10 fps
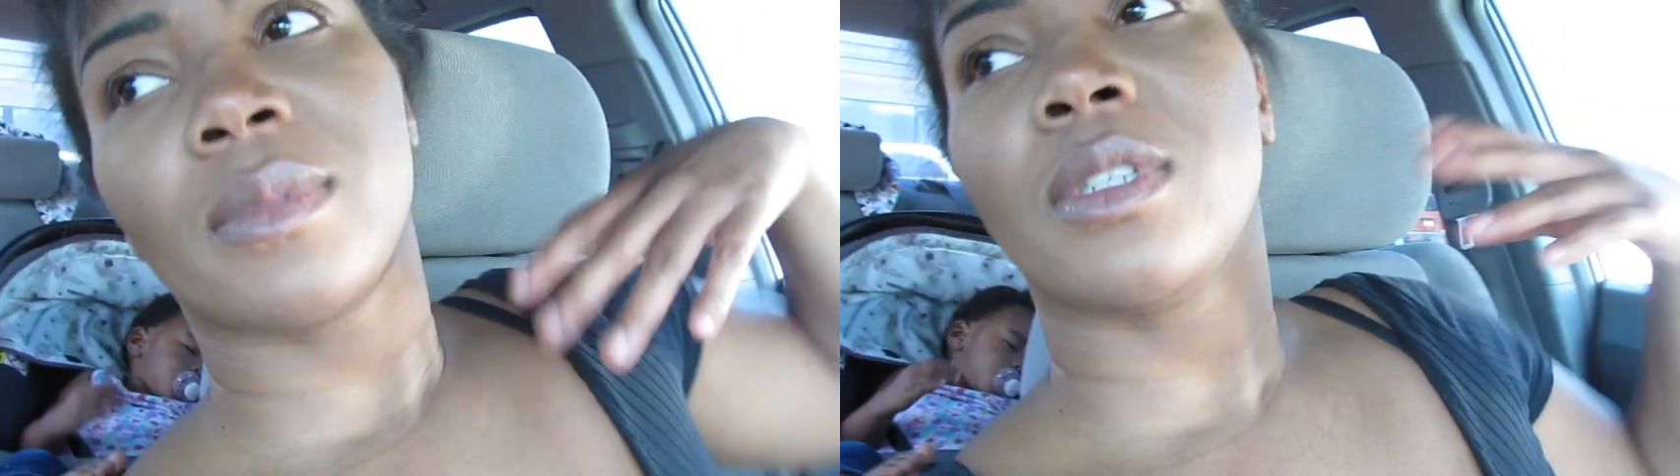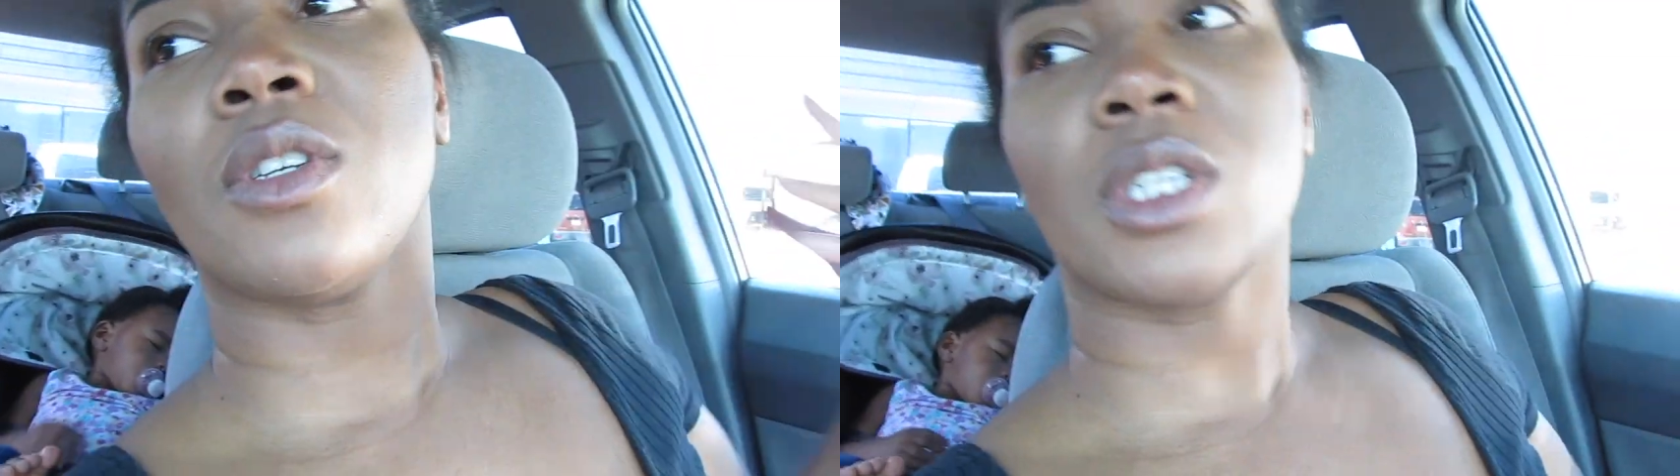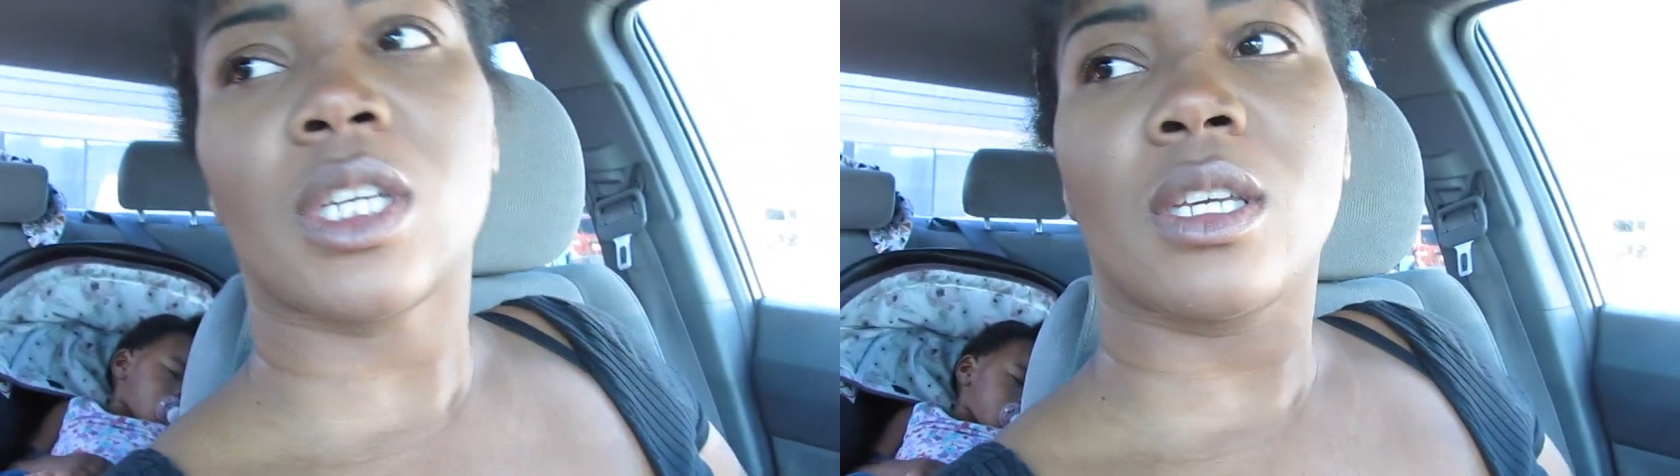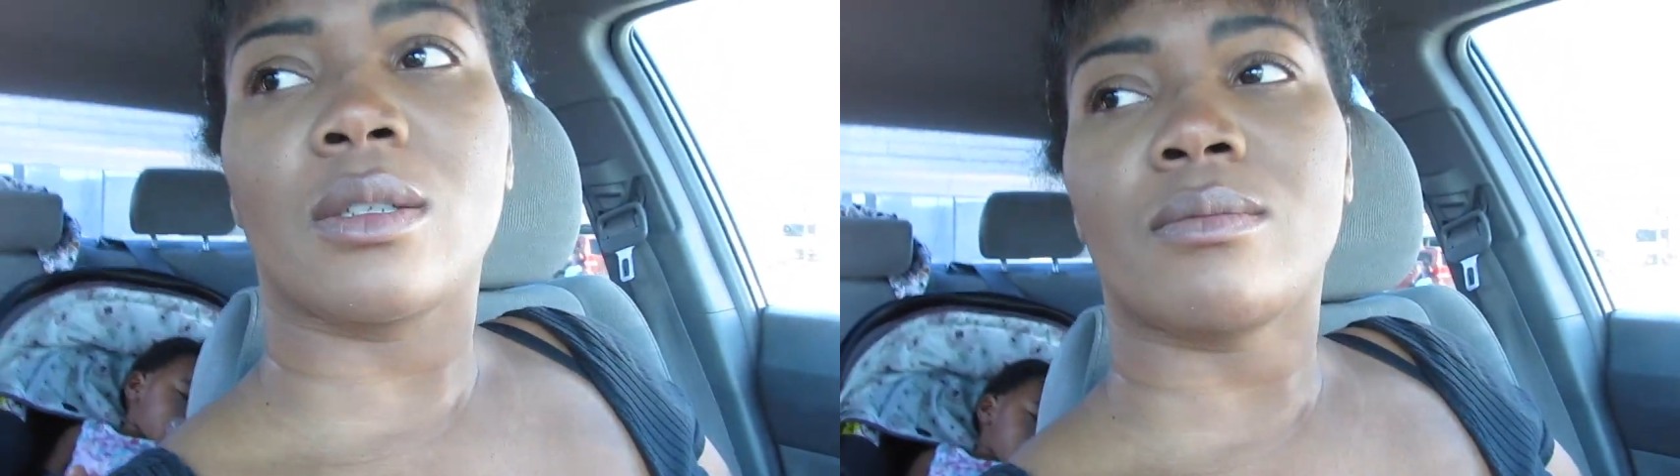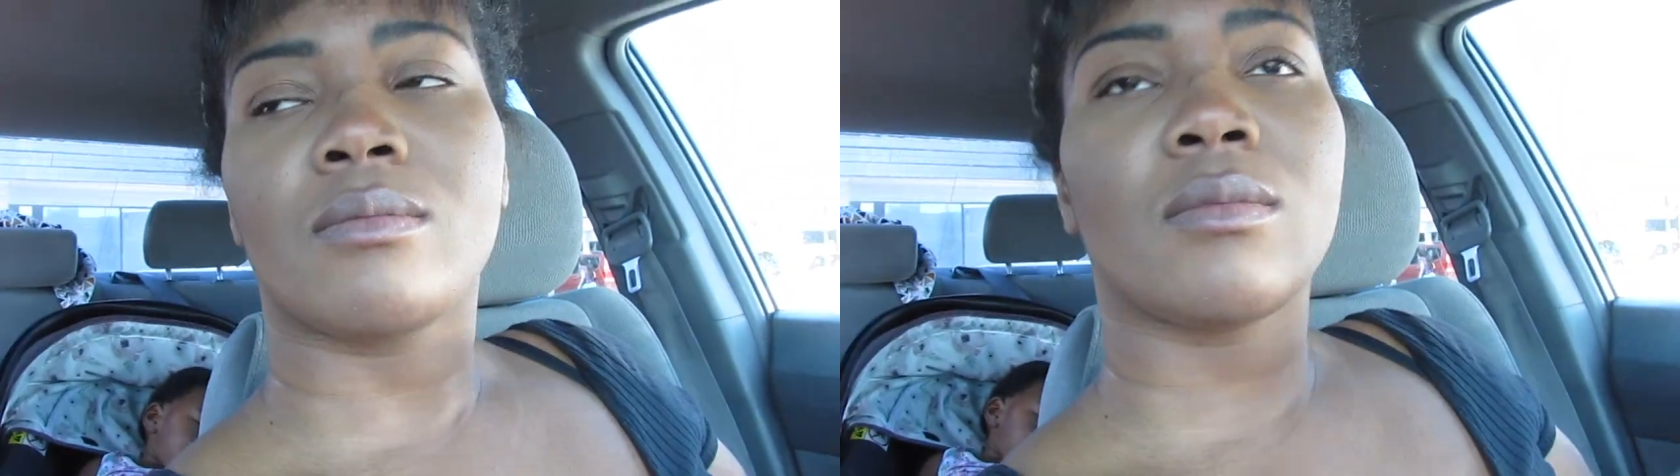and usually he
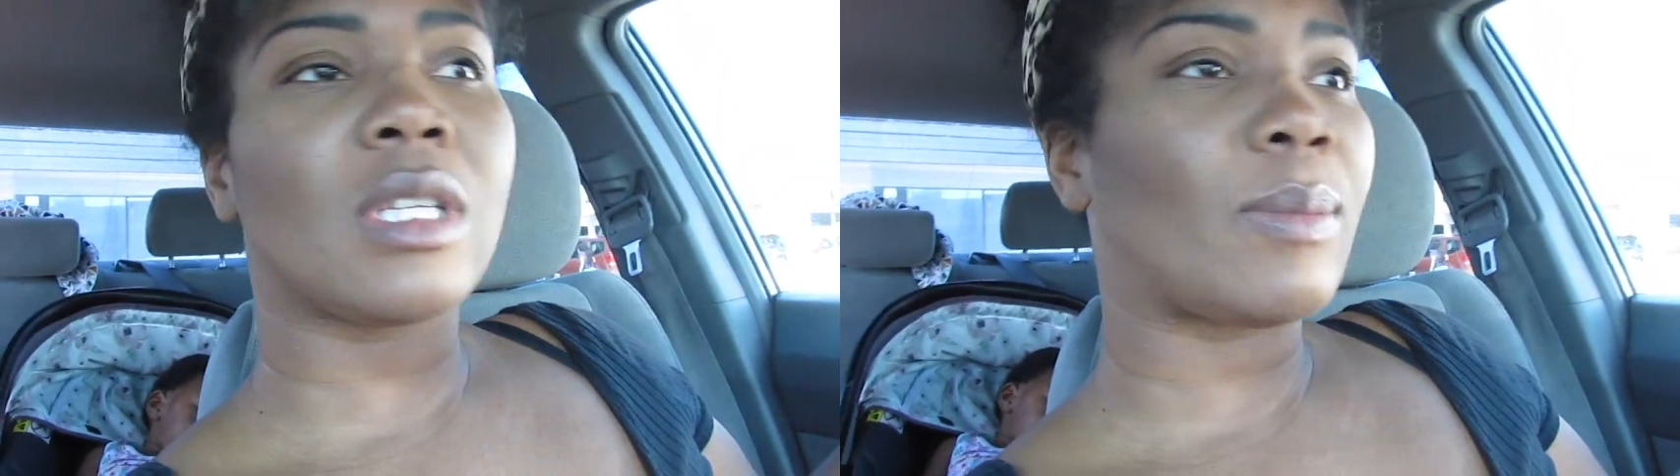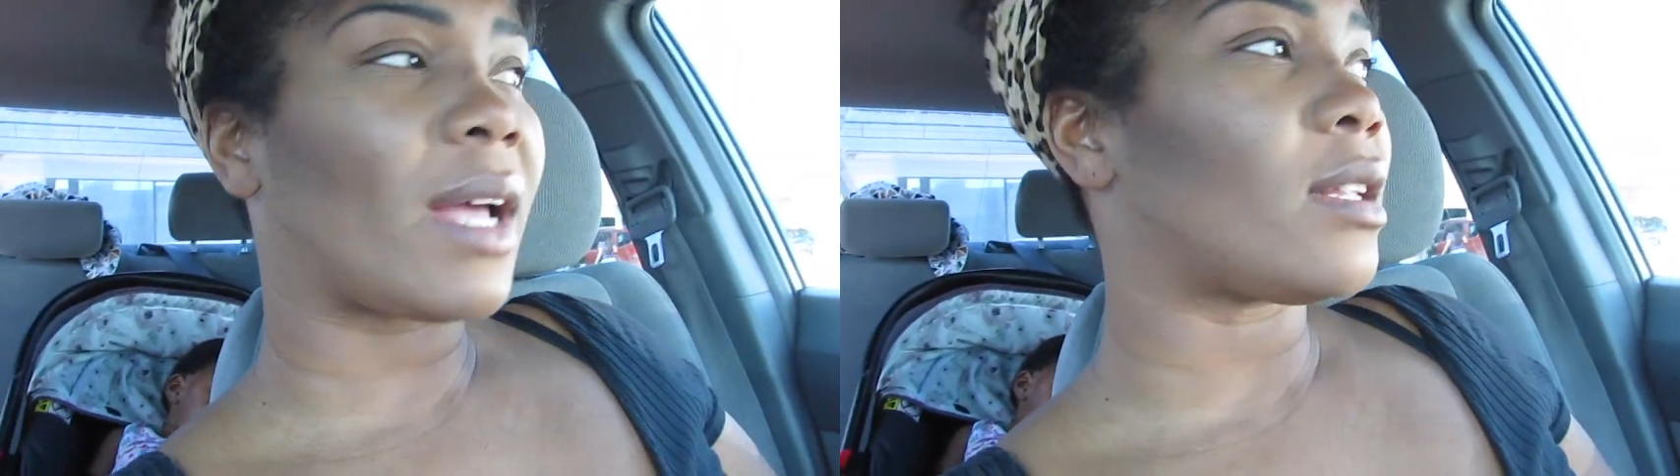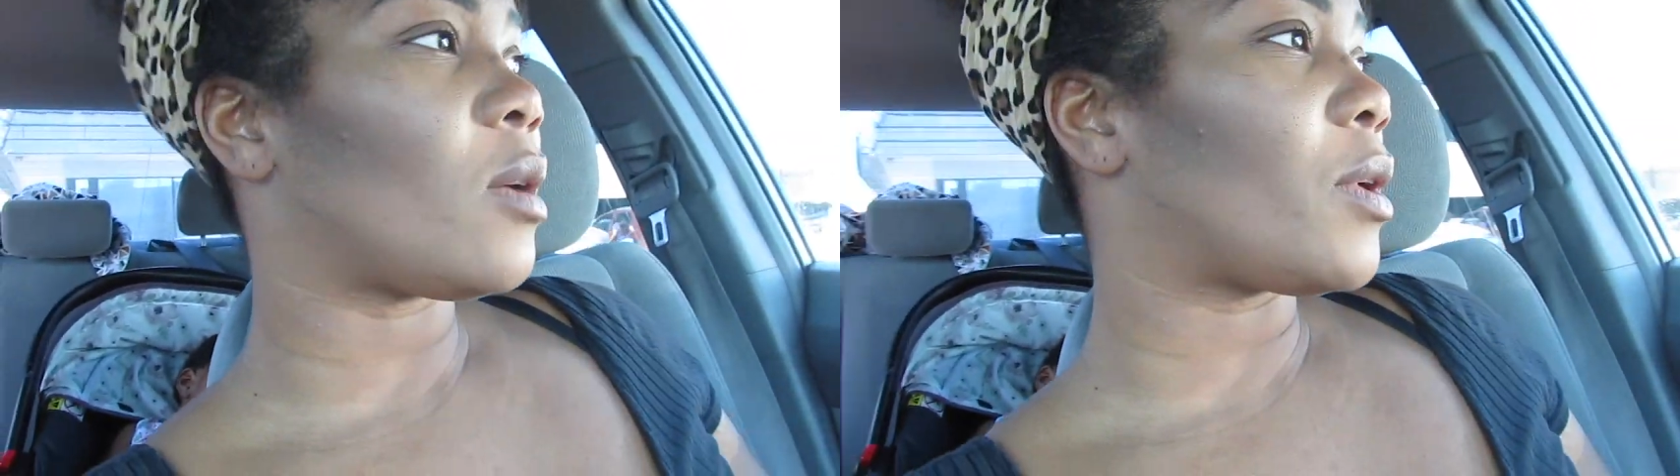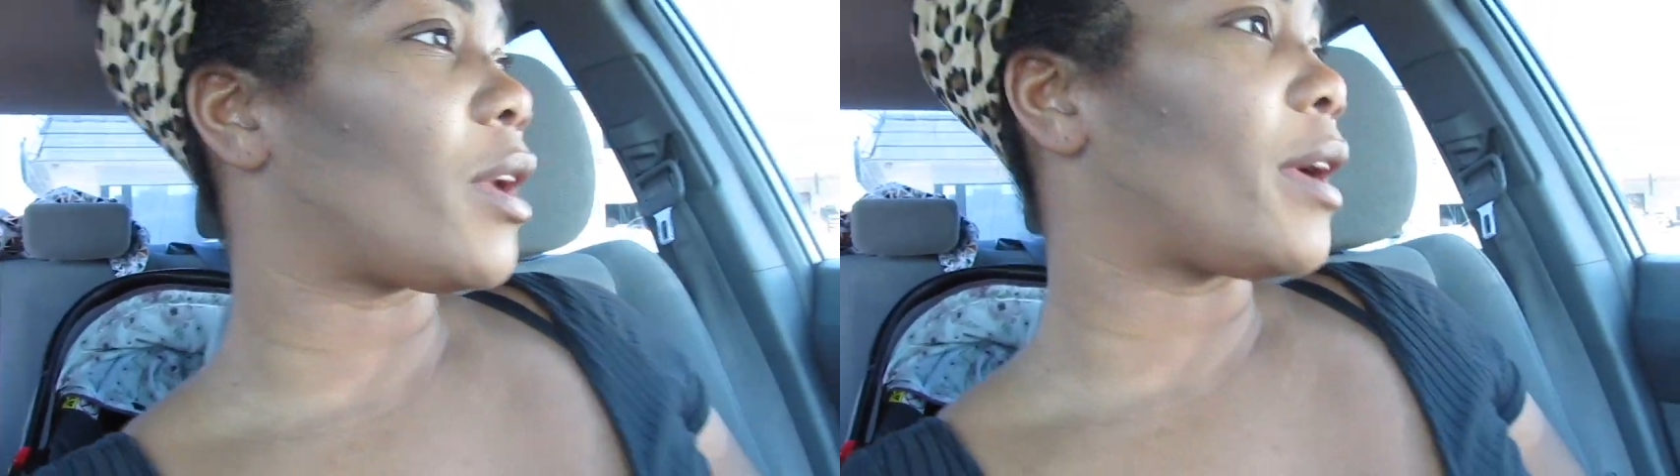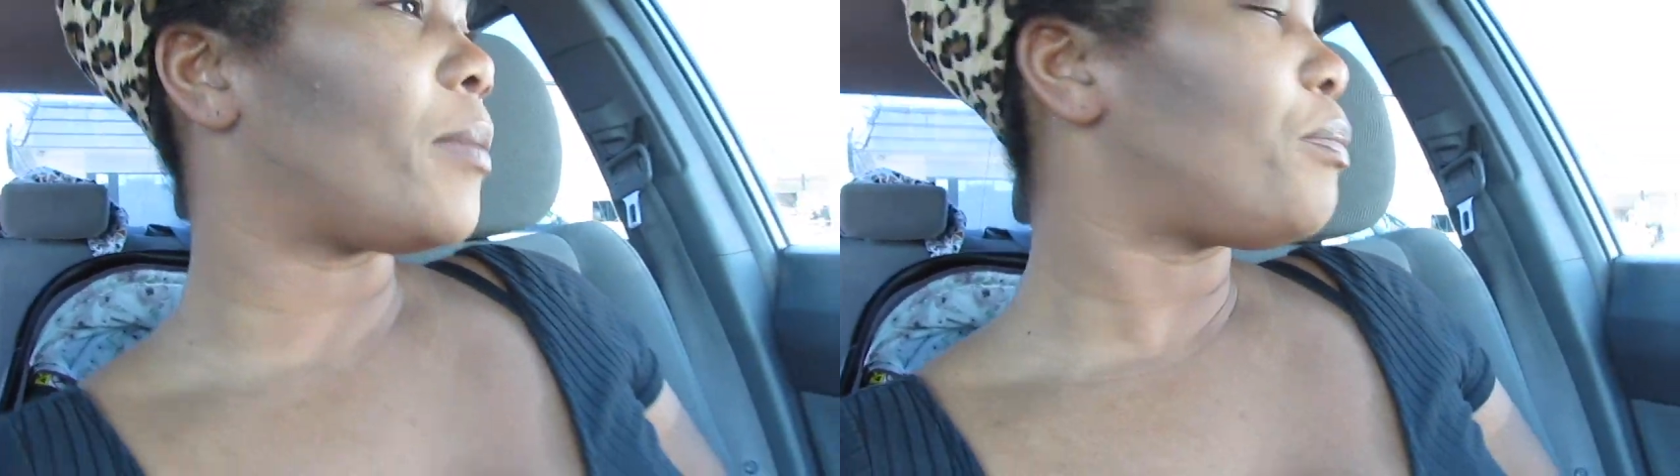is back there with
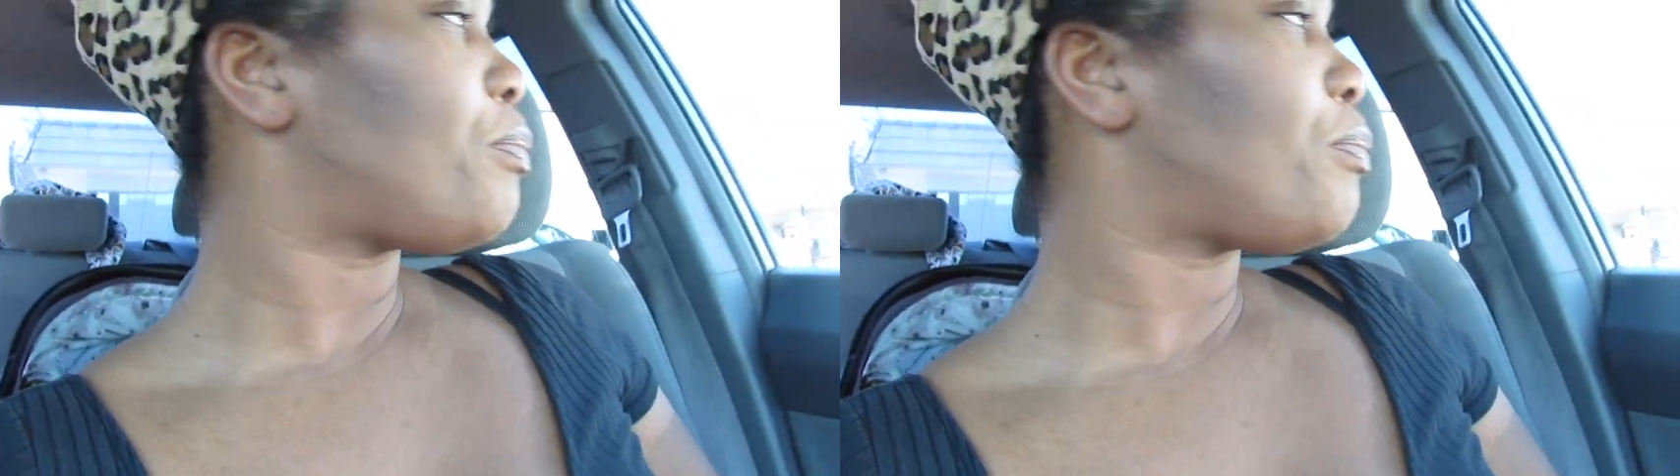her.